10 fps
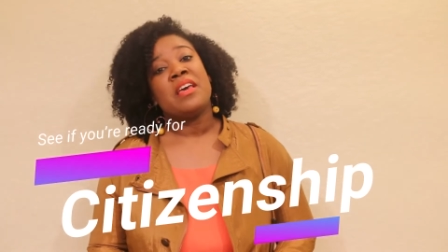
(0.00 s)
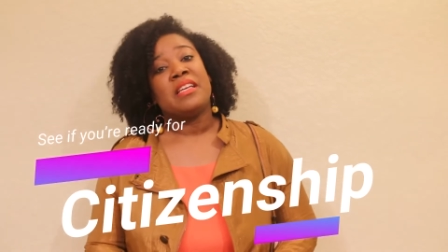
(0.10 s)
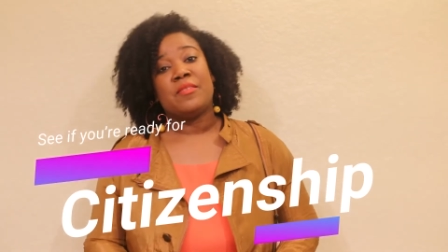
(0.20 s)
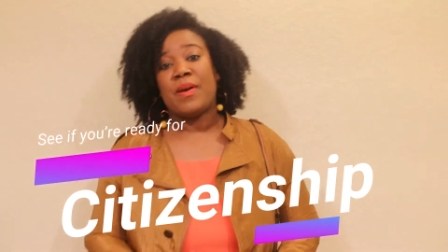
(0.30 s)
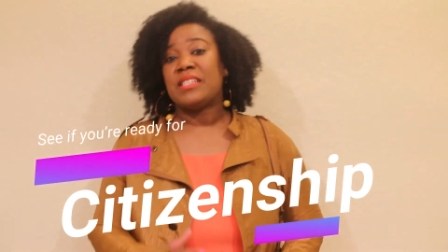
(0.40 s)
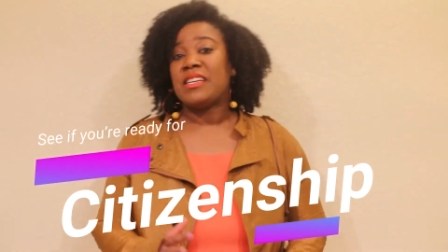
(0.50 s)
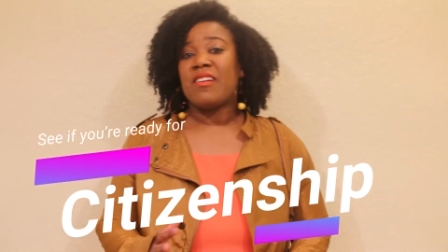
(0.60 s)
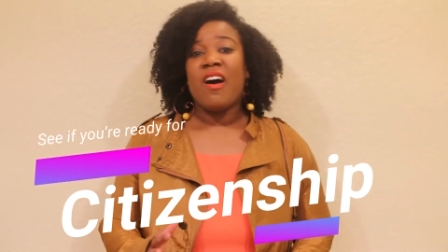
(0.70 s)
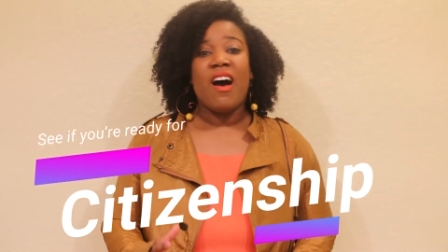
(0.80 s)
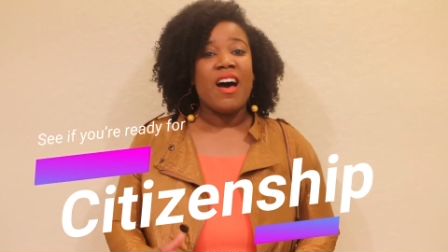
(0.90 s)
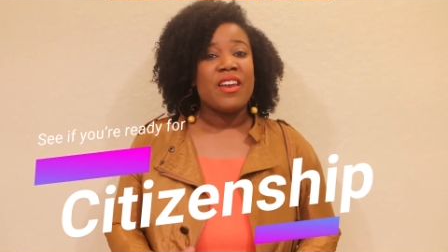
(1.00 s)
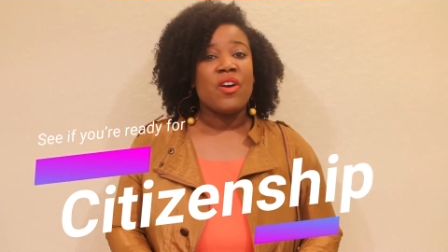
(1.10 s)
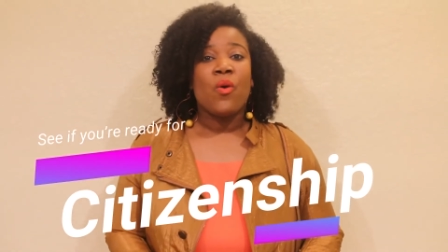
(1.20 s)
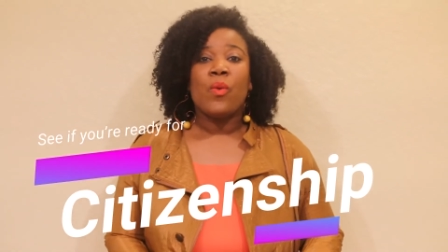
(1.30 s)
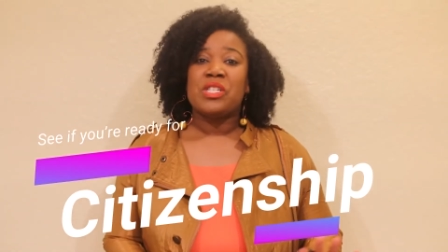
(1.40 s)
depending on
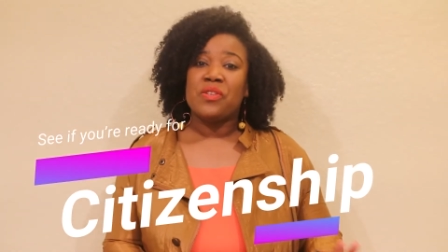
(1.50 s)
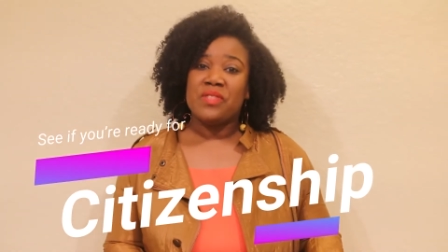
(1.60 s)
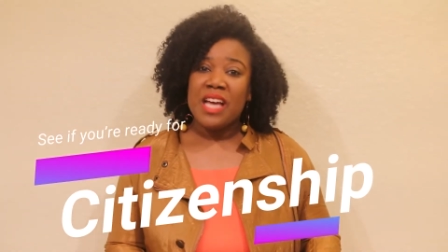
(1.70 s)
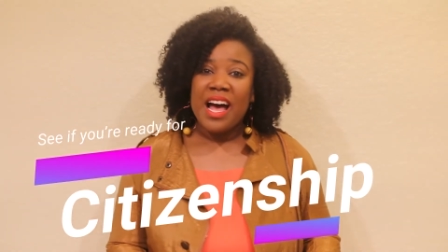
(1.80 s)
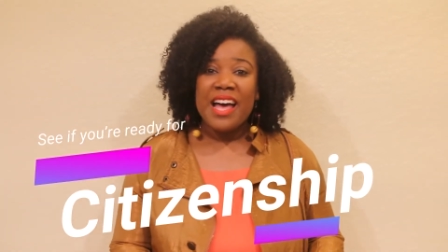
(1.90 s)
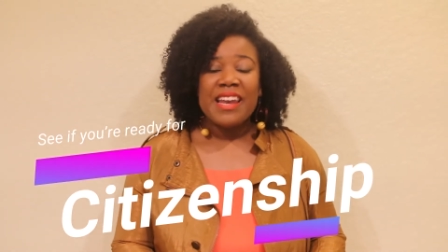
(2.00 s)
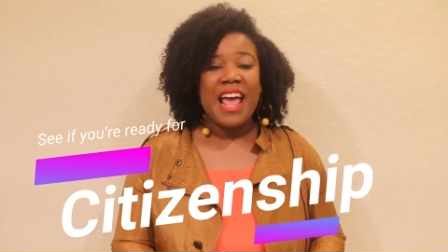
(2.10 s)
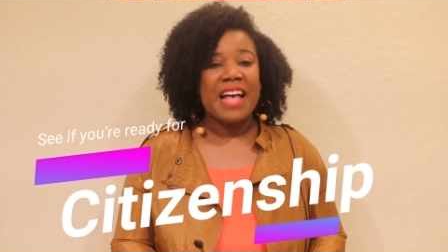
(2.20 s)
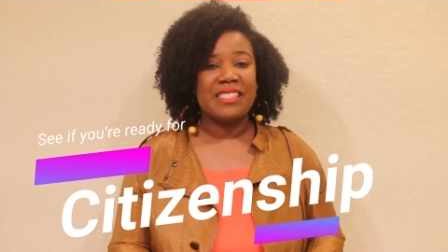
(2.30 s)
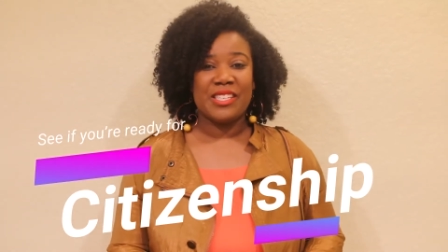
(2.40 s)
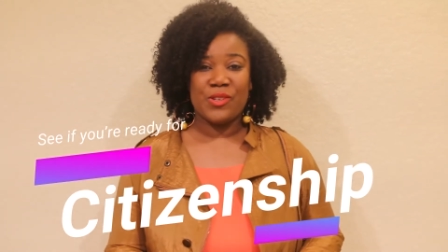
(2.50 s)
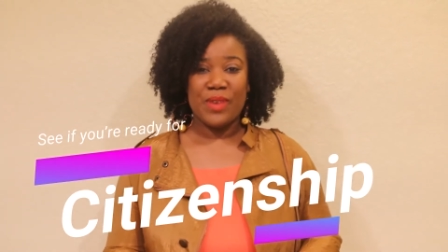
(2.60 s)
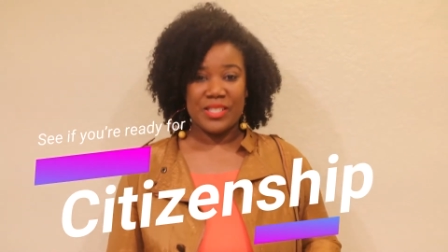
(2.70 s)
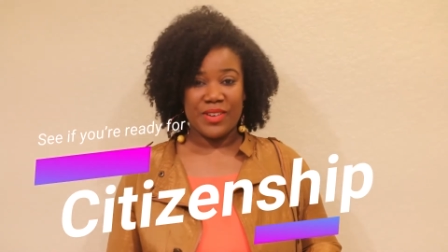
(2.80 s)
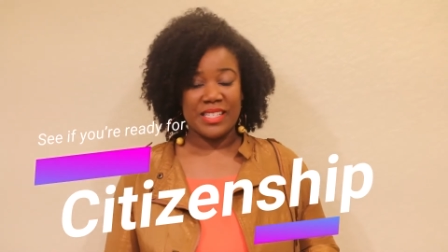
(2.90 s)
what you've done as a
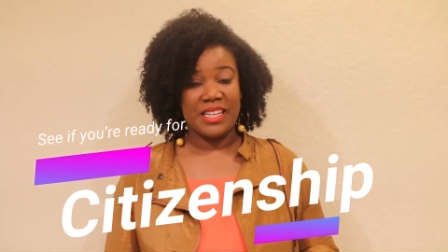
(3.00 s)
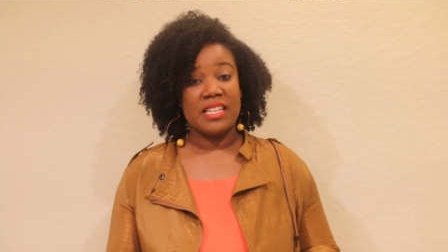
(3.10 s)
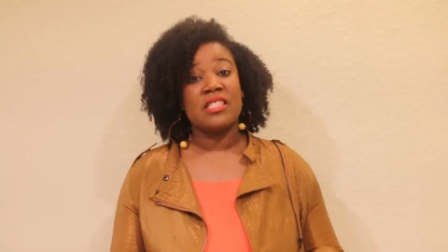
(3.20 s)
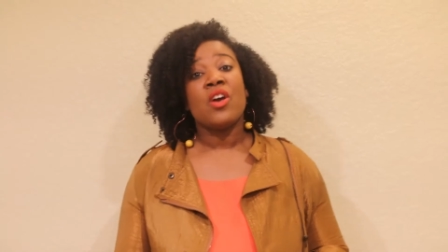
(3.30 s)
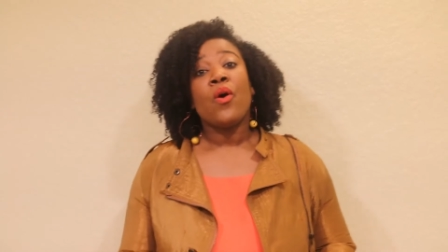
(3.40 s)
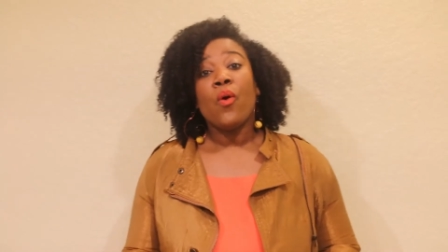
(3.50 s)
US resident.